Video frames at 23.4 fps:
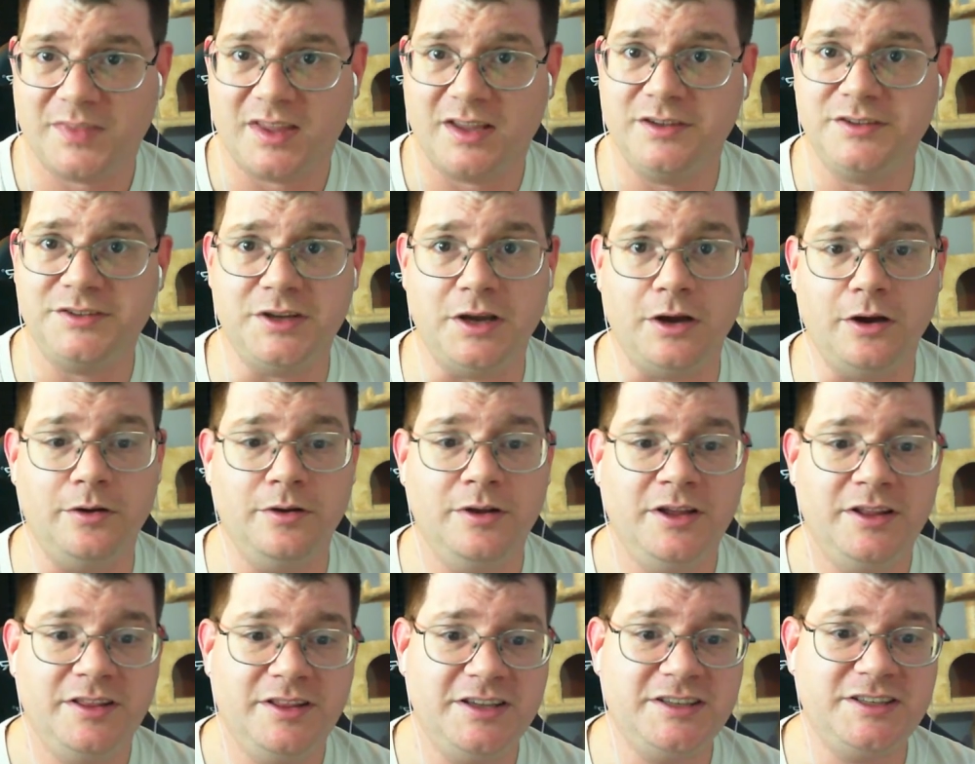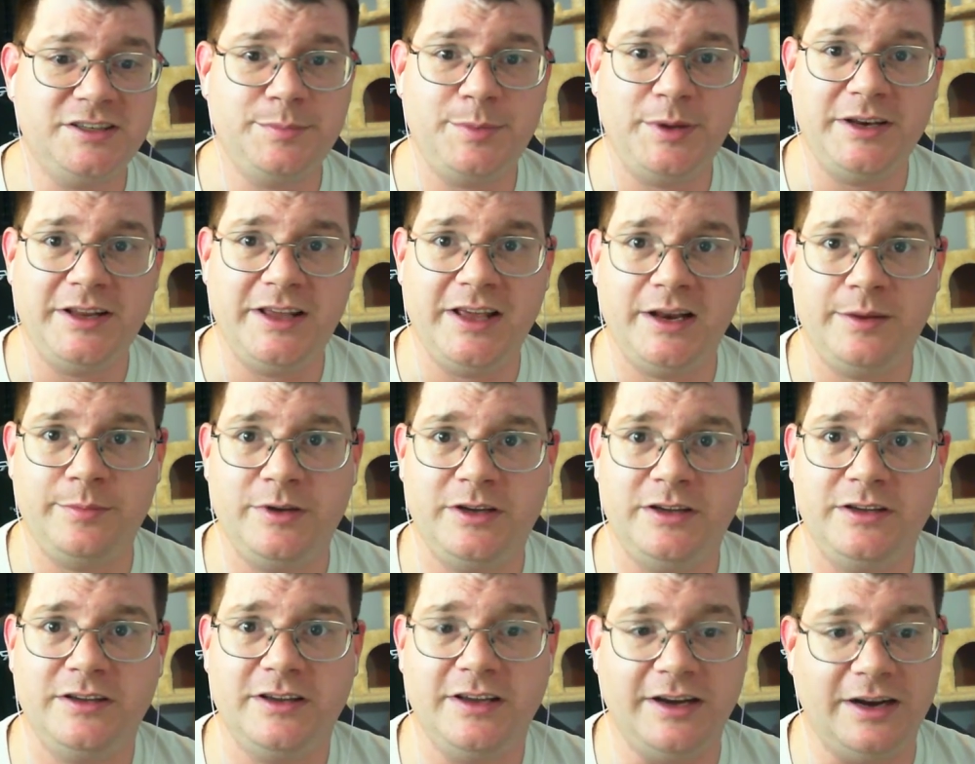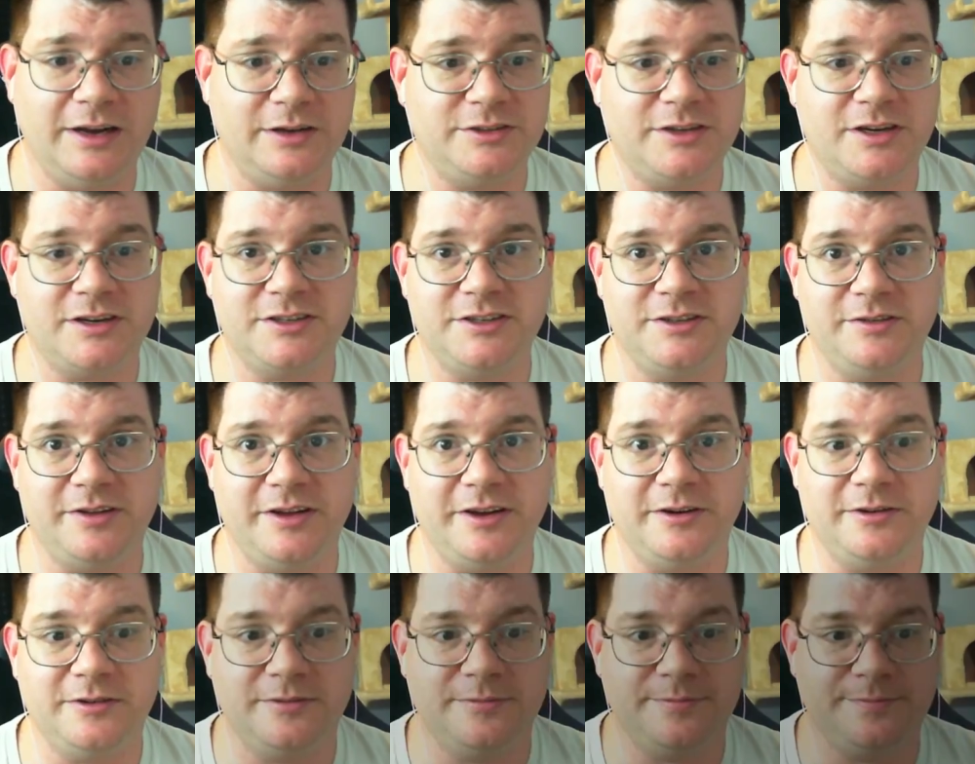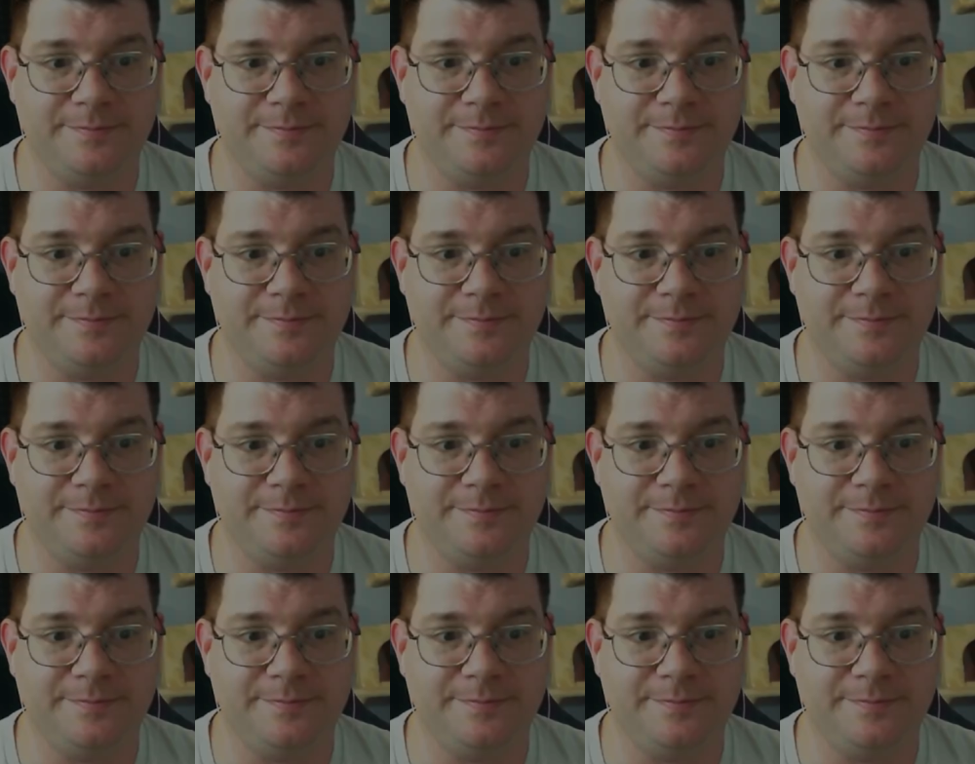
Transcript: So this has been Kinama, and I'll talk to you later.